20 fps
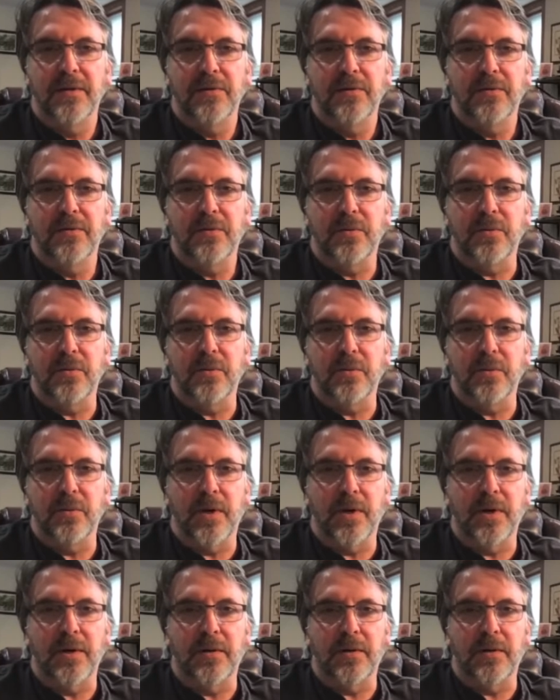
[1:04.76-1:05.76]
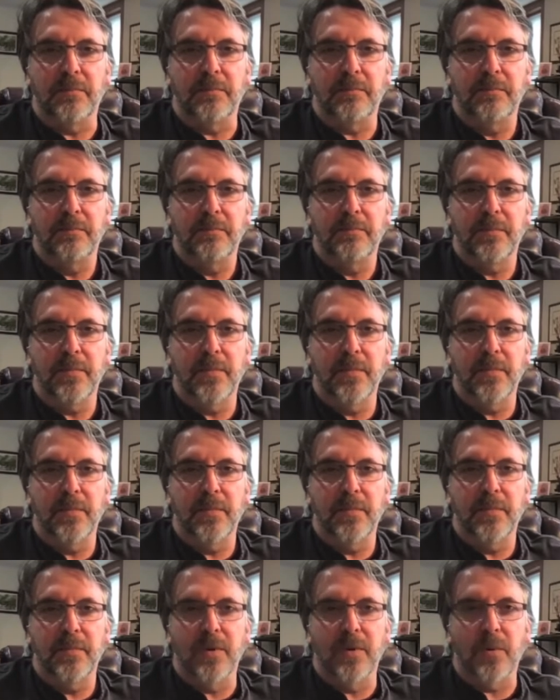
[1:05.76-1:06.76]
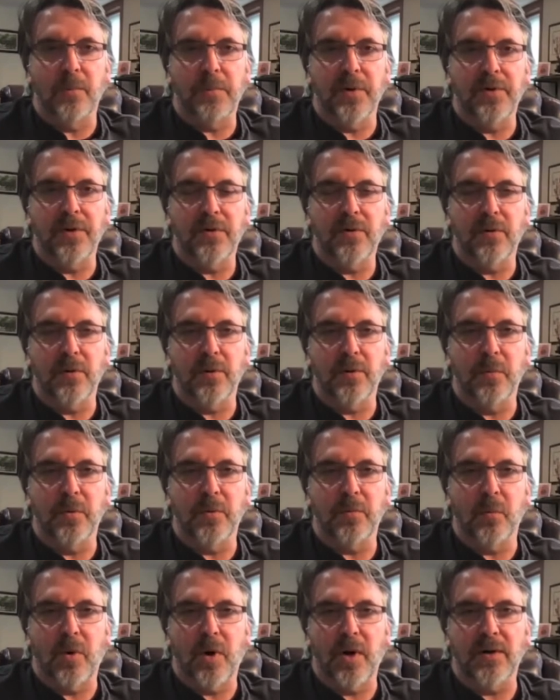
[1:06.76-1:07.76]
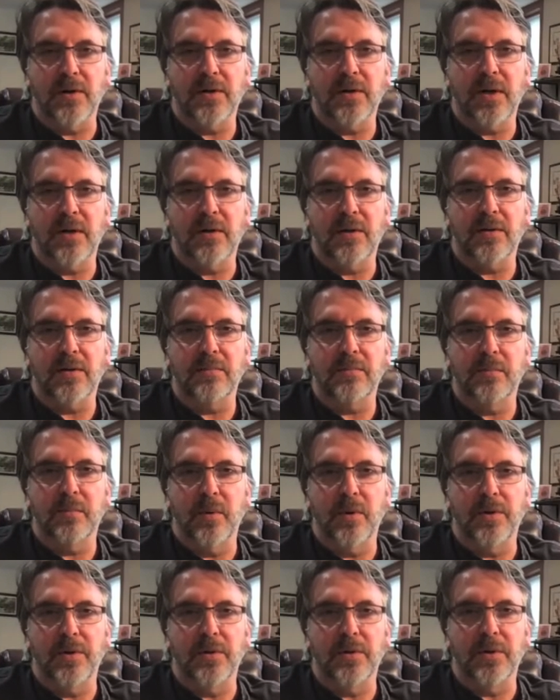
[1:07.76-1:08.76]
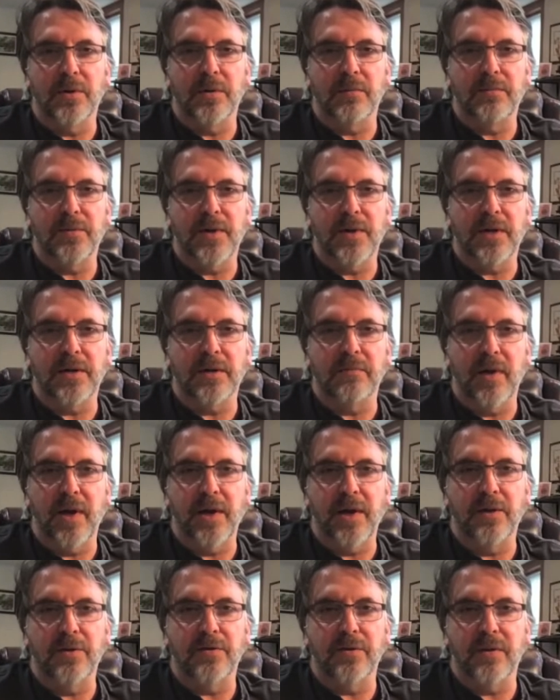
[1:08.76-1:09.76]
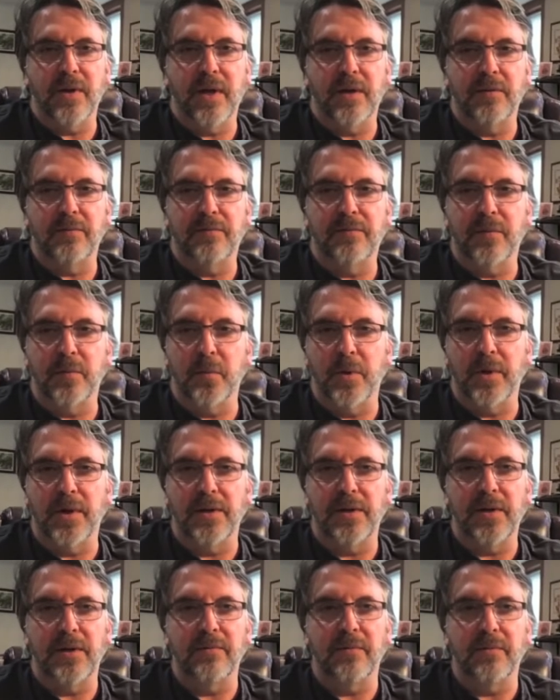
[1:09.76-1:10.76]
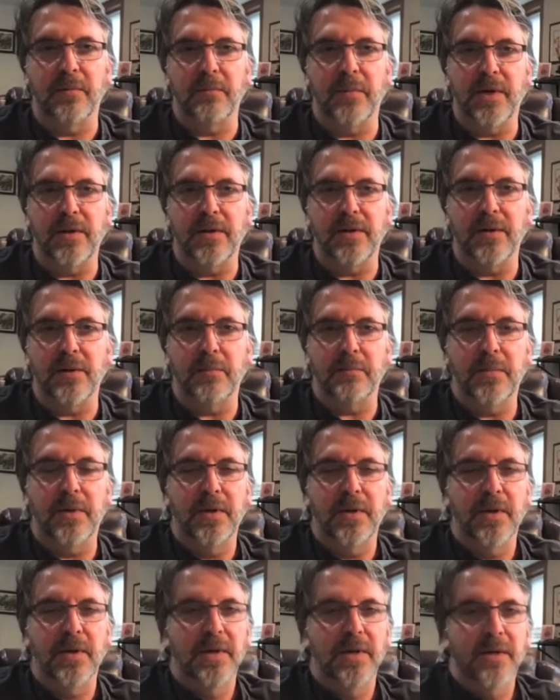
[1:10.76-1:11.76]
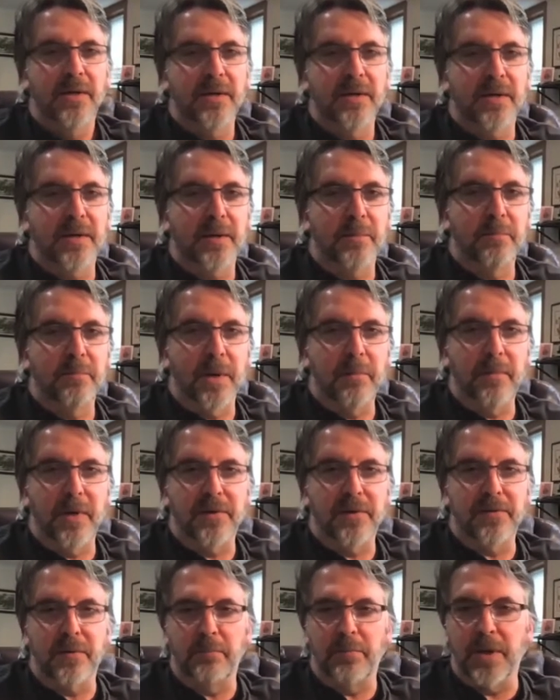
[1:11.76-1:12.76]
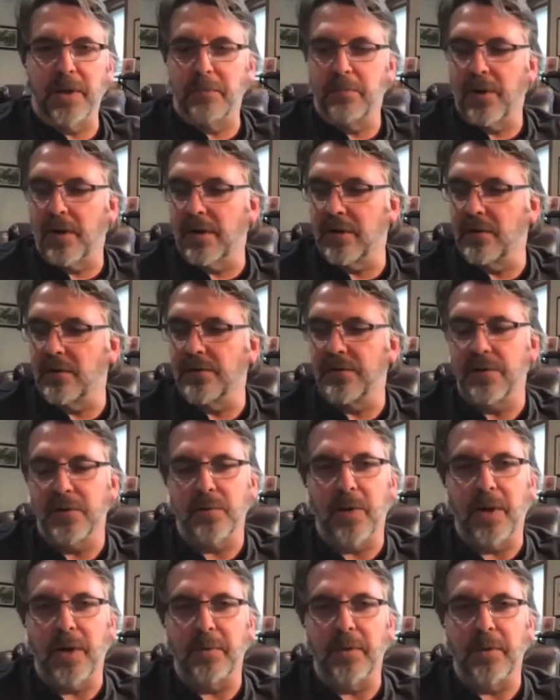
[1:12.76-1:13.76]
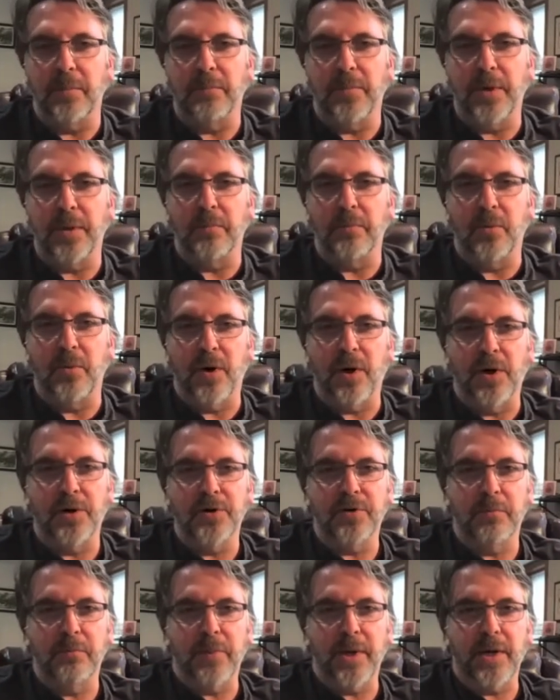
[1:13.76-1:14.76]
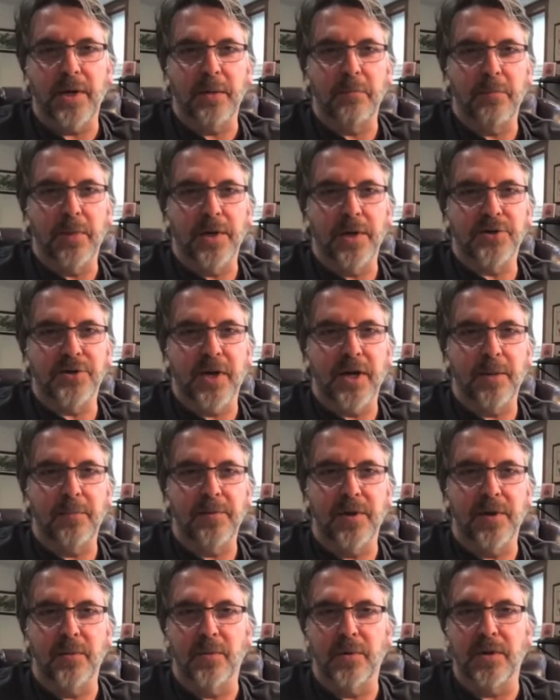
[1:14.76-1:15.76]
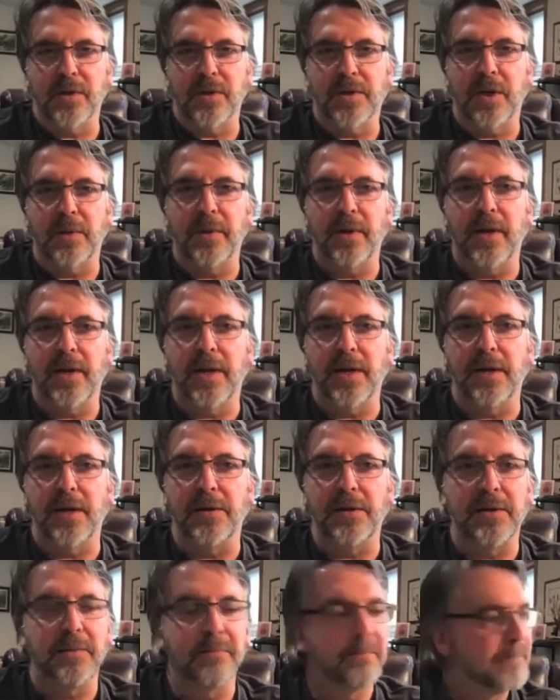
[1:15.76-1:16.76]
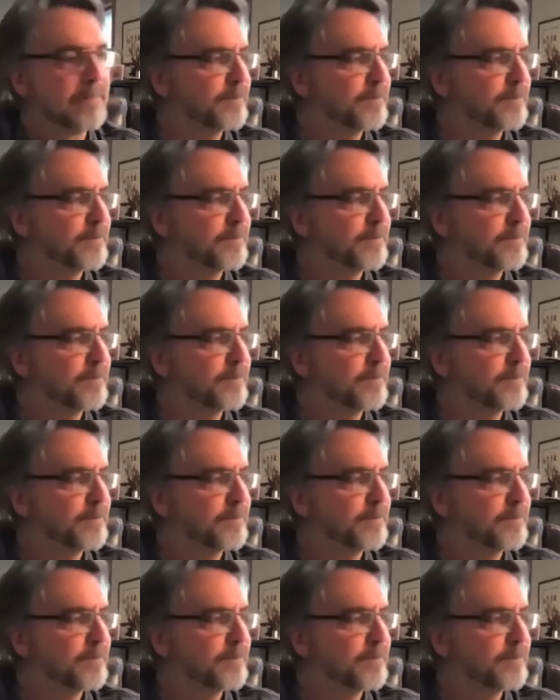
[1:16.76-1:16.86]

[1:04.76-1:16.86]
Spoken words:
to, you know, particularly with watercolor, when you can take advantage of that fluidity of the medium by mixing big puddles and grabbing a big brush and painting big shapes. They really come in handy.